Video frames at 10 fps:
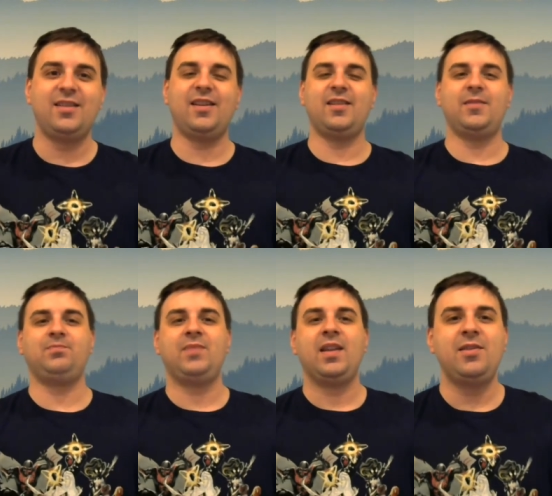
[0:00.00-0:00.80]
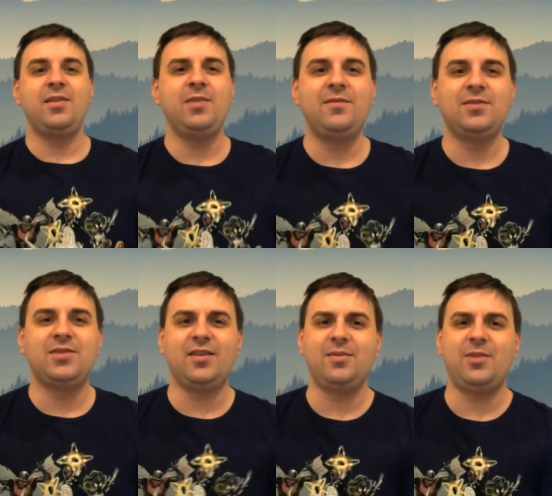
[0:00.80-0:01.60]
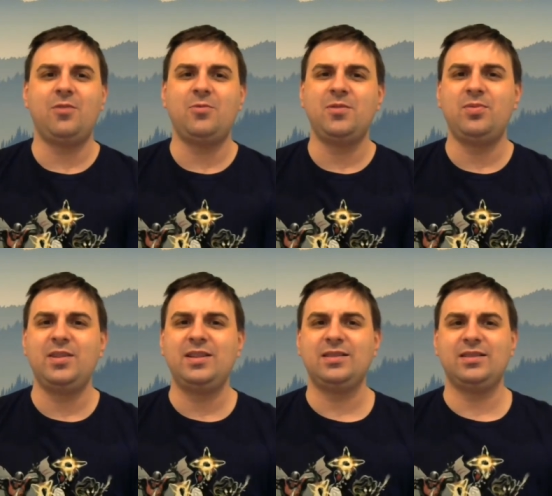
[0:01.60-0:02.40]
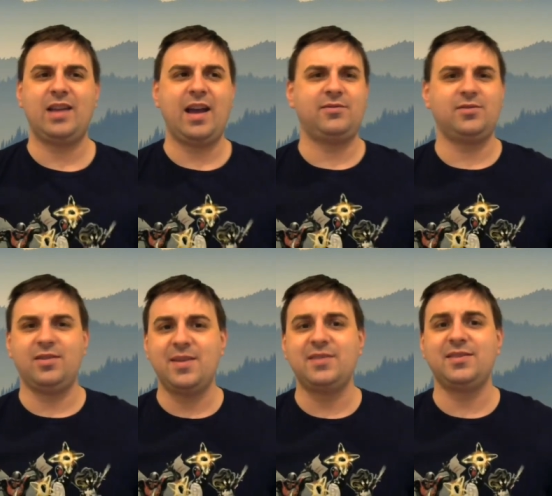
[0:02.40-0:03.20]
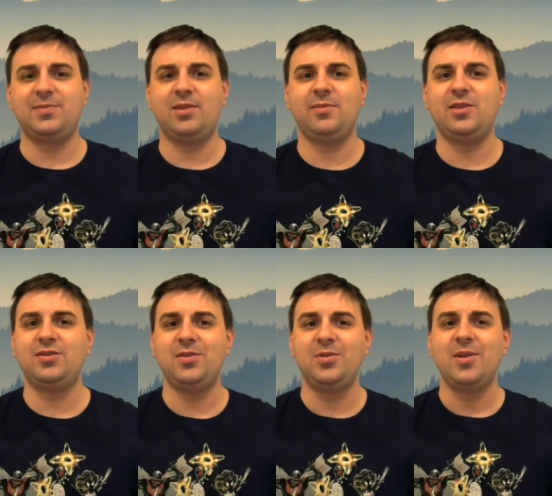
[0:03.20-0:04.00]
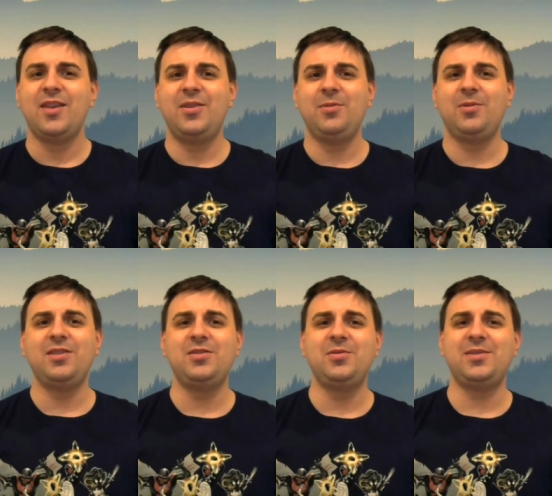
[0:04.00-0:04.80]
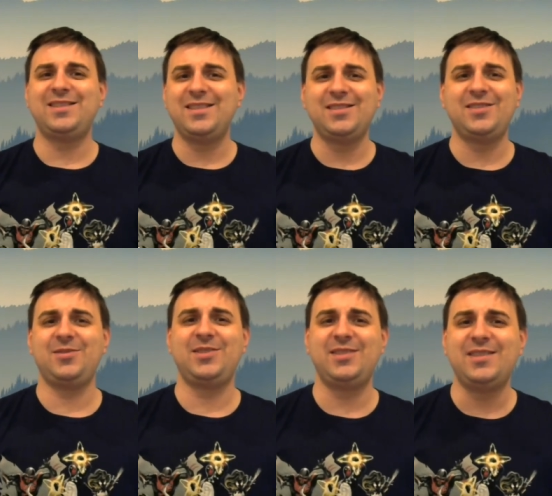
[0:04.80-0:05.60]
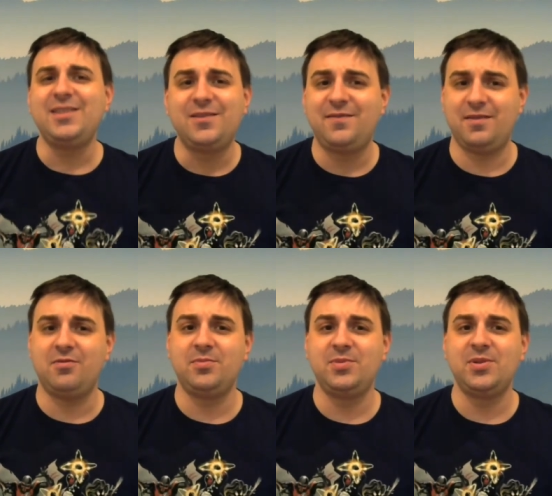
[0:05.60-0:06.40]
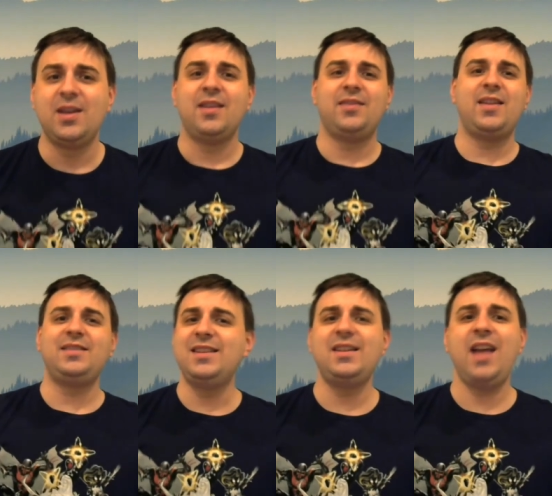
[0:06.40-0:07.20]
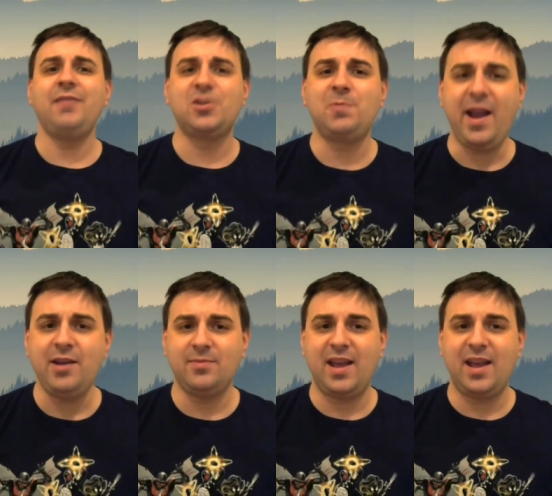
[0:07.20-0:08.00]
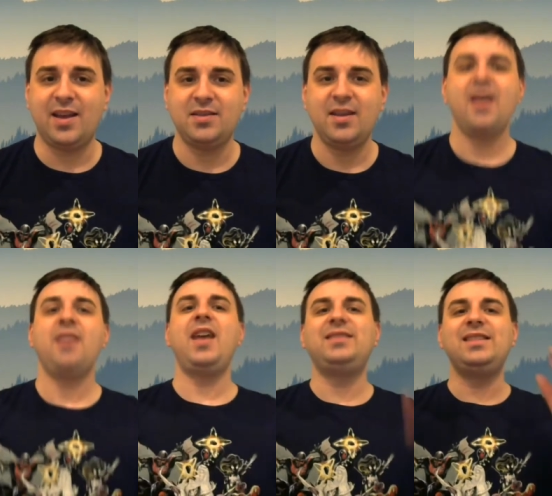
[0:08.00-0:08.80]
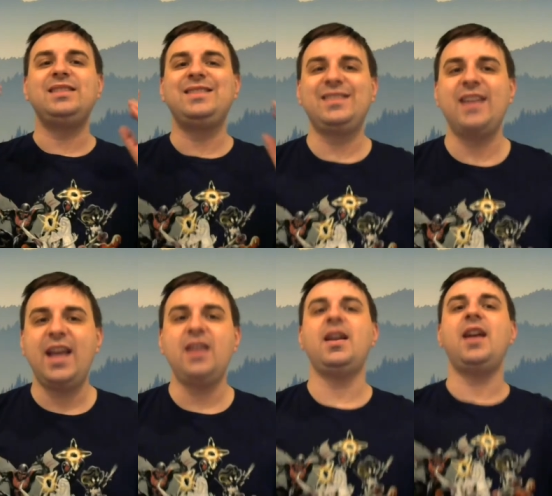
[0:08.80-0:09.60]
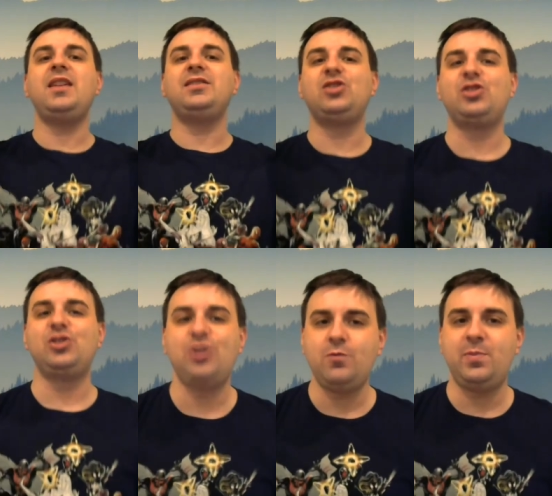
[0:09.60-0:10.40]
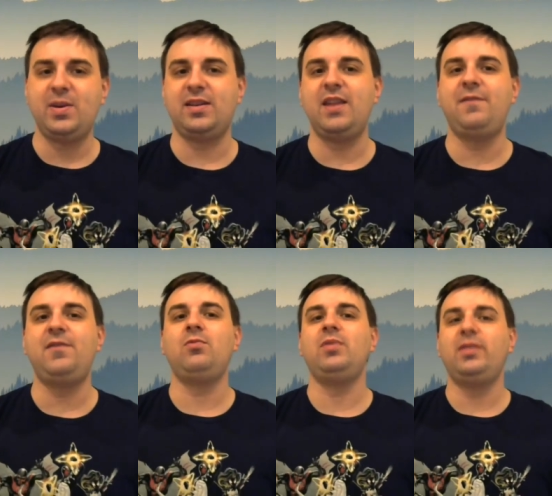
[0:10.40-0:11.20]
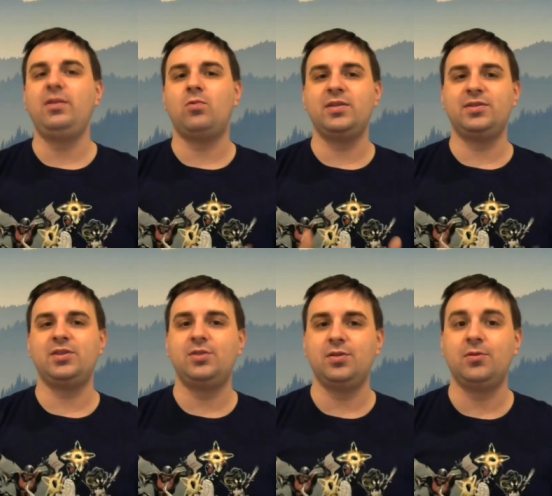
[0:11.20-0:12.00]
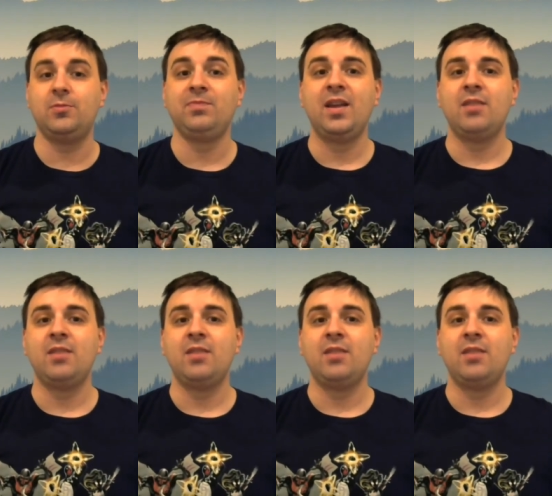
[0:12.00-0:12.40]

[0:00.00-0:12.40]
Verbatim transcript: Um, they were even talking about at one point, after The Amazing Spider-Man two, they were gonna do a Sinister Six films that didn't have Spider-Man. That's insane, and it's stupid. If you really want to do,